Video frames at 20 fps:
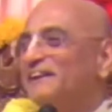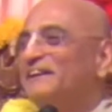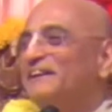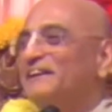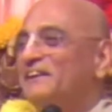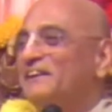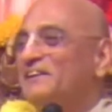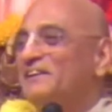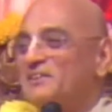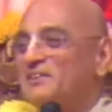
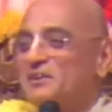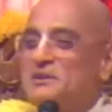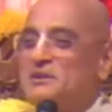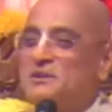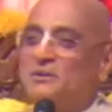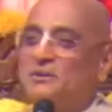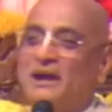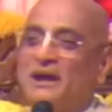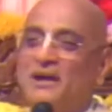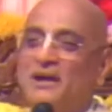So
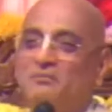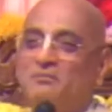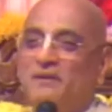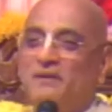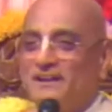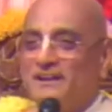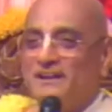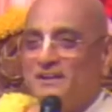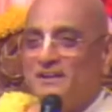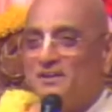you can
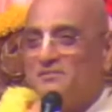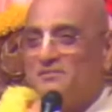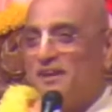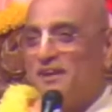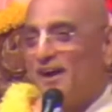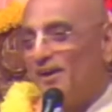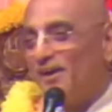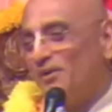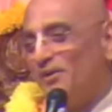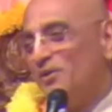break your
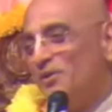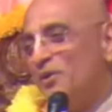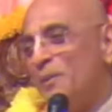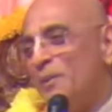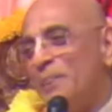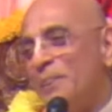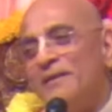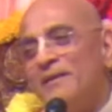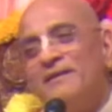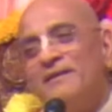vow.
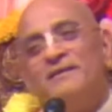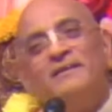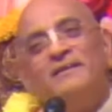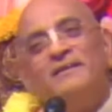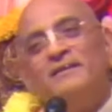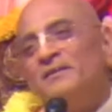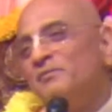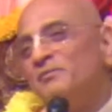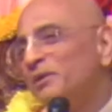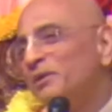
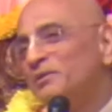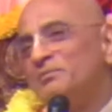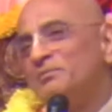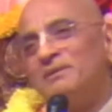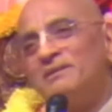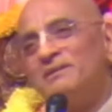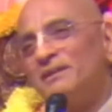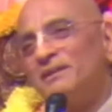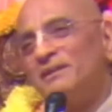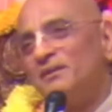
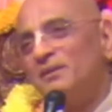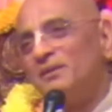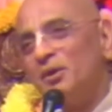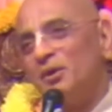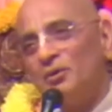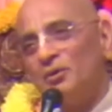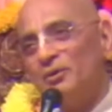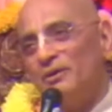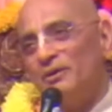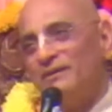Bhishma said,
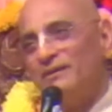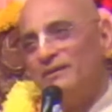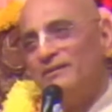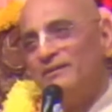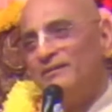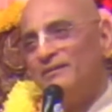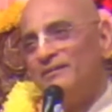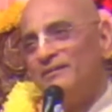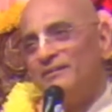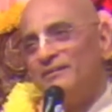no,
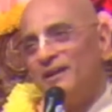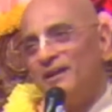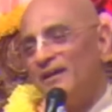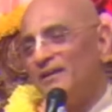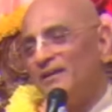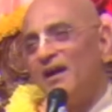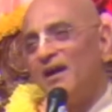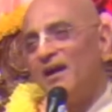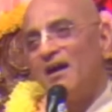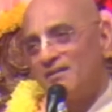I
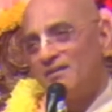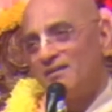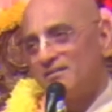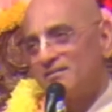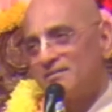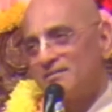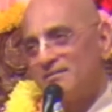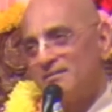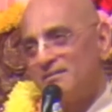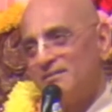can't.
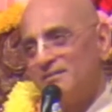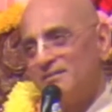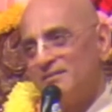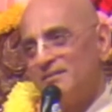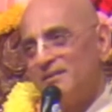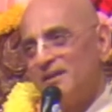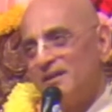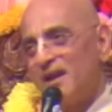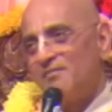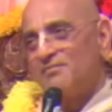
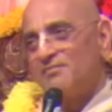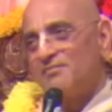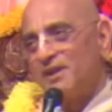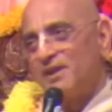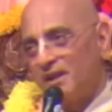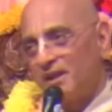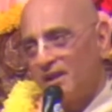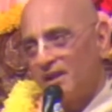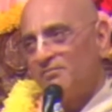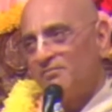I've
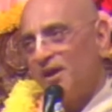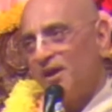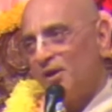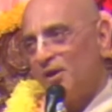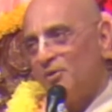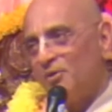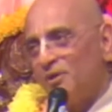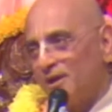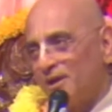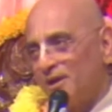taken a
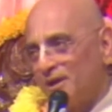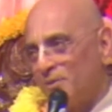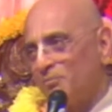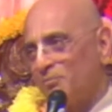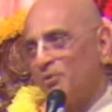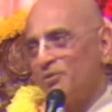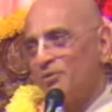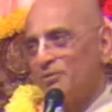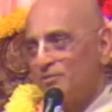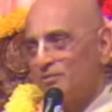vow and I'm
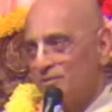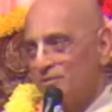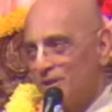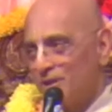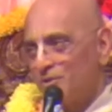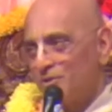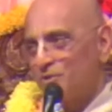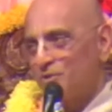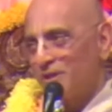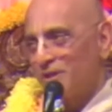going to
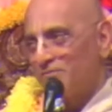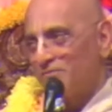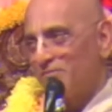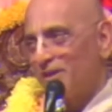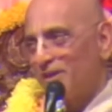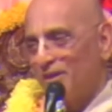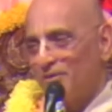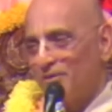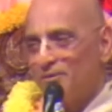stick to my vow.